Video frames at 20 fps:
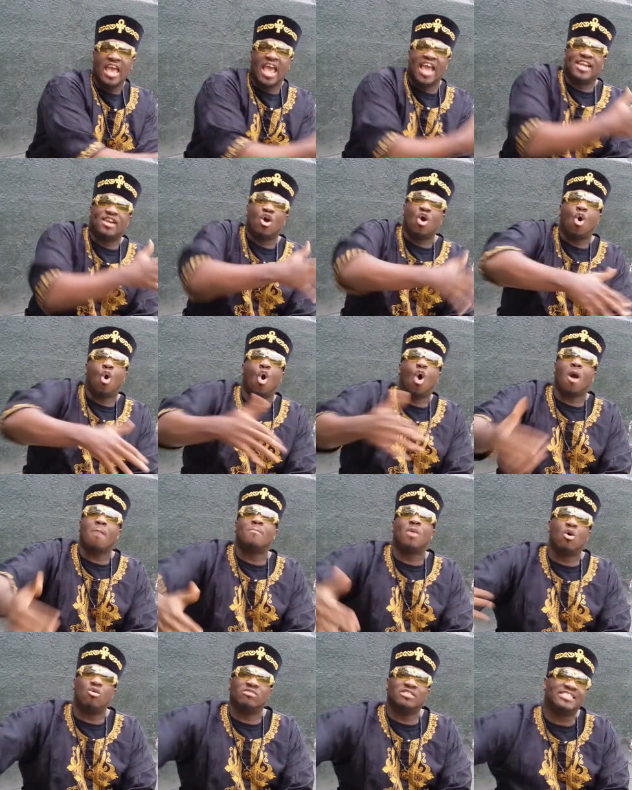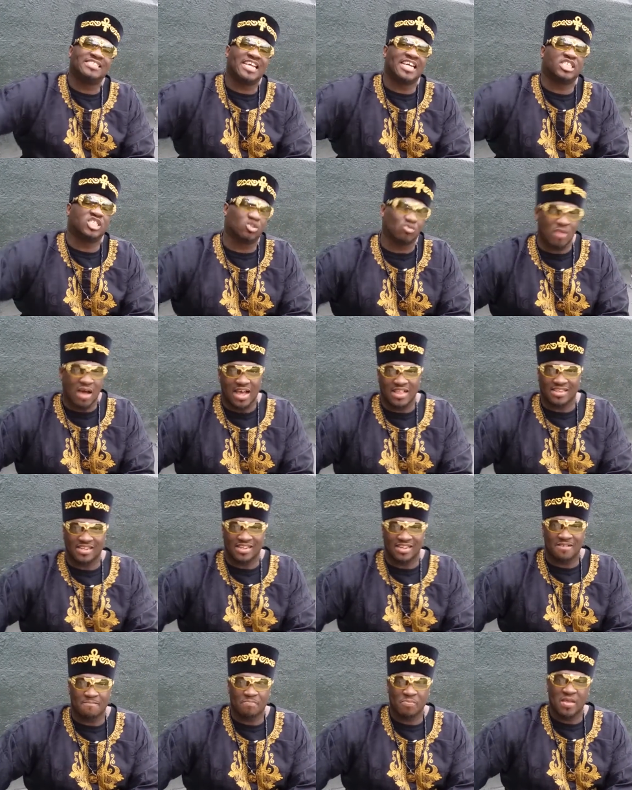and hormone sexuality.
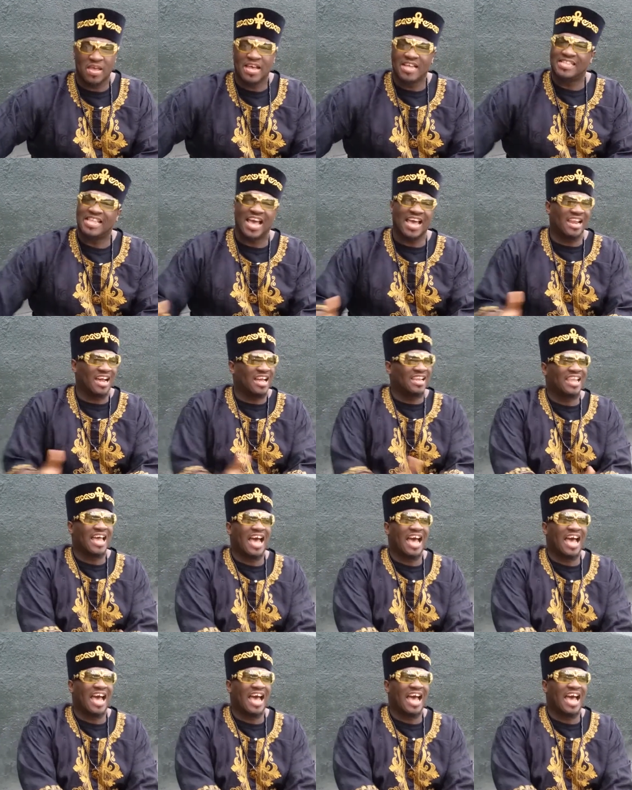That a